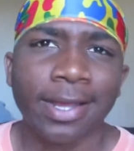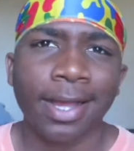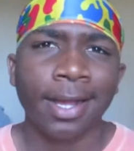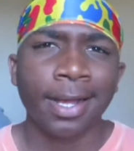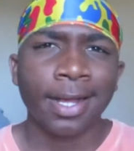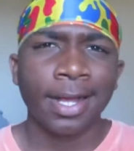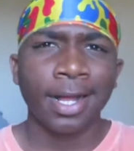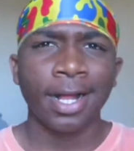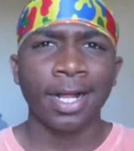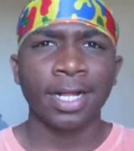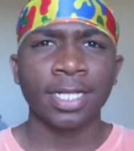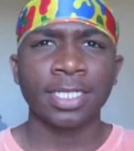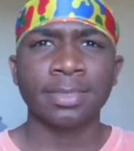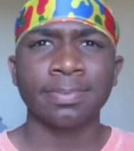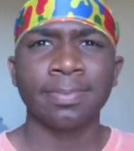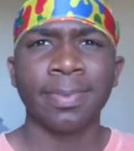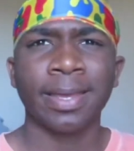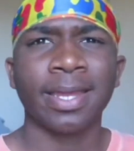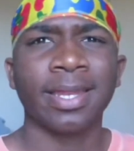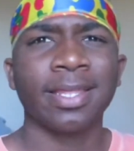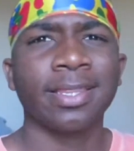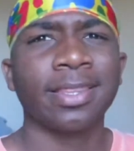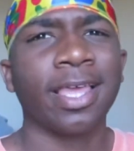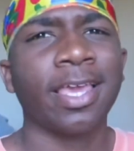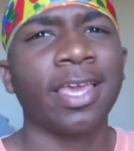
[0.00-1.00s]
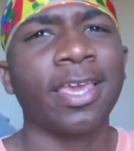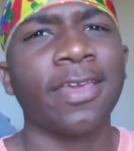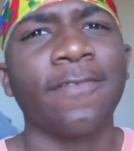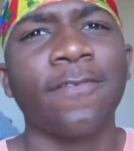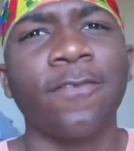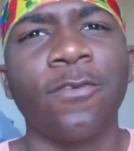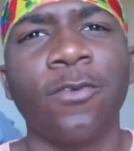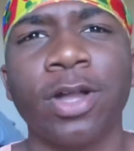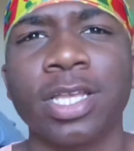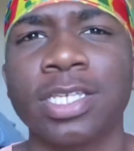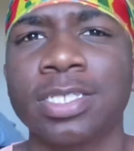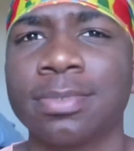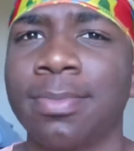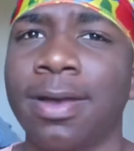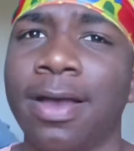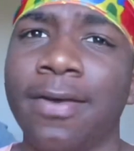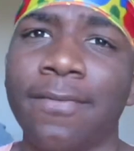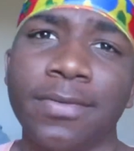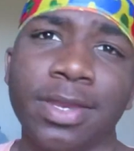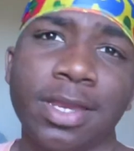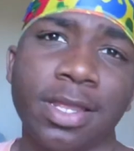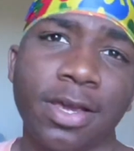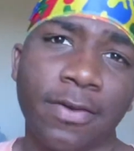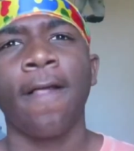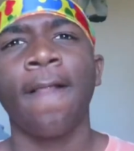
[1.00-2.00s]
on Collins, man, and thank you for watching my
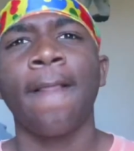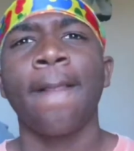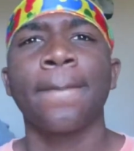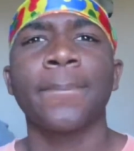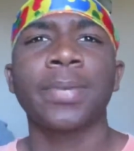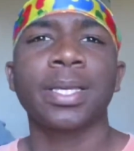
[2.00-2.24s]
video.